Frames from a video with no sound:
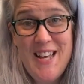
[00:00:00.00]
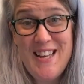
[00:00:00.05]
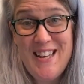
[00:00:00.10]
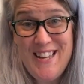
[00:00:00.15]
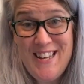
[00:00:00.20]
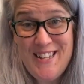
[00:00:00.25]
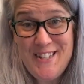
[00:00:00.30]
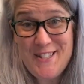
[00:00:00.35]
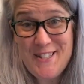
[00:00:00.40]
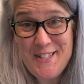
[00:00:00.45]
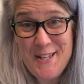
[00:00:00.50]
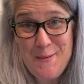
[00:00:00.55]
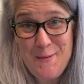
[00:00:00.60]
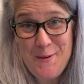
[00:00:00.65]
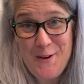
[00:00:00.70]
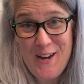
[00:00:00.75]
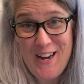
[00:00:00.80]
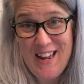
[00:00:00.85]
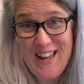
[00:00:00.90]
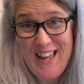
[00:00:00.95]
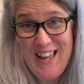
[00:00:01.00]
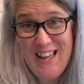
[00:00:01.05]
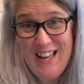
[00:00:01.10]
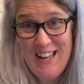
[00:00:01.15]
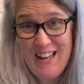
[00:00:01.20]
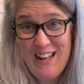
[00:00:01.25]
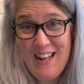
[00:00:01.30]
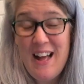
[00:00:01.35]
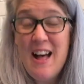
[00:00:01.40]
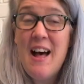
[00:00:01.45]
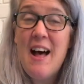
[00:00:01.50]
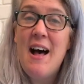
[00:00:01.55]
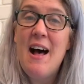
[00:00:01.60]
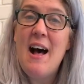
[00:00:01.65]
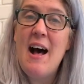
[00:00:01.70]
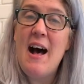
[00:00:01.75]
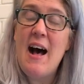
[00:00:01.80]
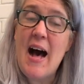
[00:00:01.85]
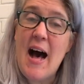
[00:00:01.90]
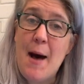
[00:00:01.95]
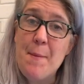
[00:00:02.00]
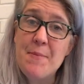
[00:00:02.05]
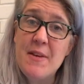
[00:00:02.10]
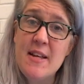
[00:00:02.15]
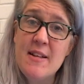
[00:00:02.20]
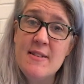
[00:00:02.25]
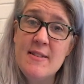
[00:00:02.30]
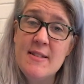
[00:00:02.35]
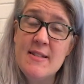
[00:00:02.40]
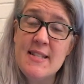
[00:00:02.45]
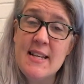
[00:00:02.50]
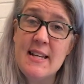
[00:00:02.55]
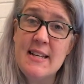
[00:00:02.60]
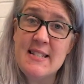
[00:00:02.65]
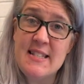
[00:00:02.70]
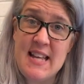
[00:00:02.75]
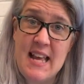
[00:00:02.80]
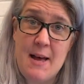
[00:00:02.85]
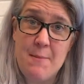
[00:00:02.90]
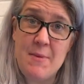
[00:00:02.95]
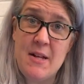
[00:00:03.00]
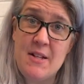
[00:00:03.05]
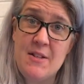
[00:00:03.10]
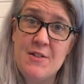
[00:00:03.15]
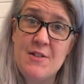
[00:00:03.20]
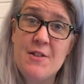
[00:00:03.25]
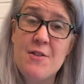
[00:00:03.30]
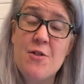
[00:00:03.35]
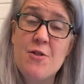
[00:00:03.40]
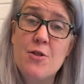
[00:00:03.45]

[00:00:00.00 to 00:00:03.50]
In summary, Hopkins examines